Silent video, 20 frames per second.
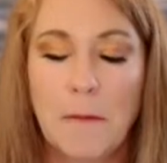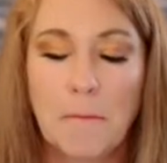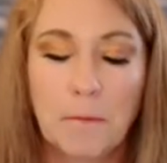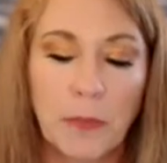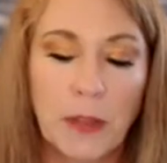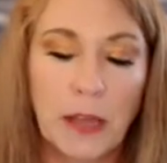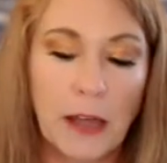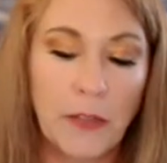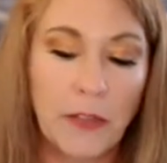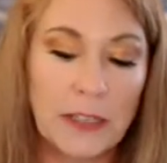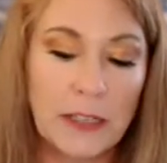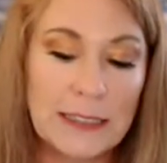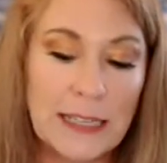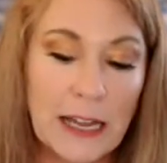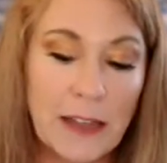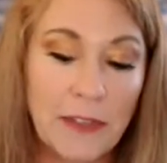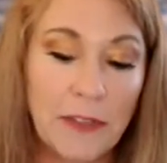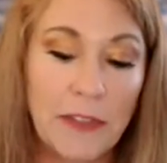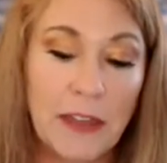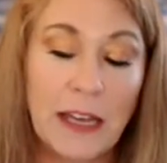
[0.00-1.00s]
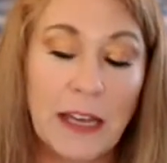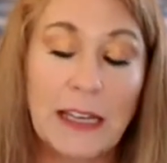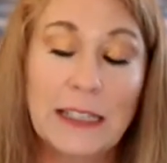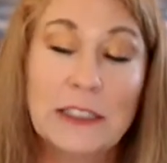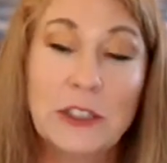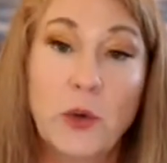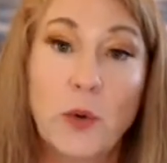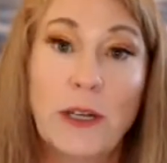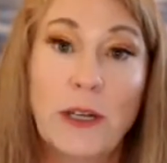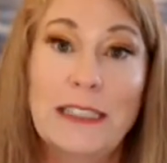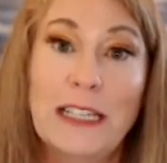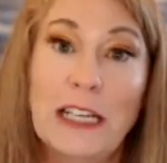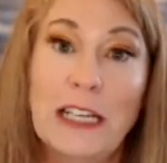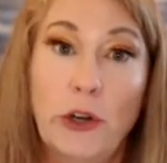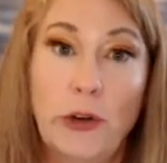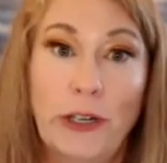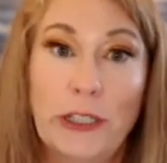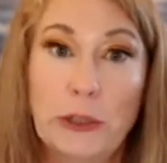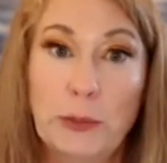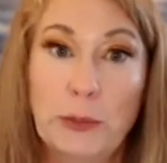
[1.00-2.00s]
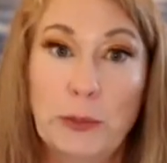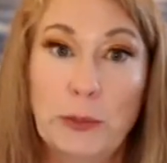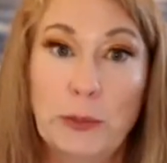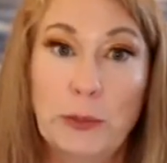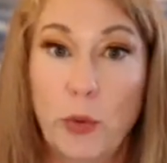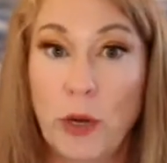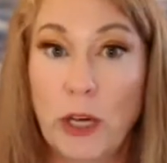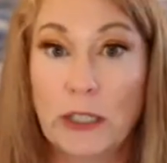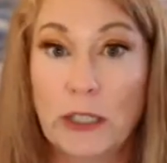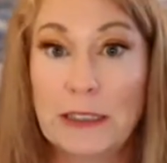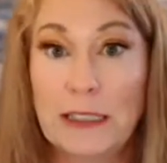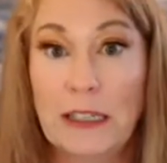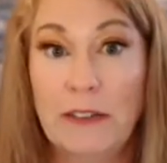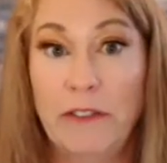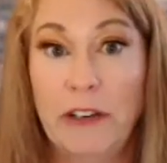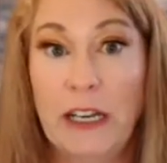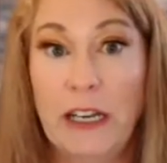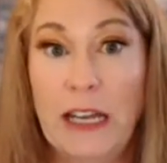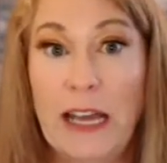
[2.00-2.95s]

The second thing, it's going to increase productivity.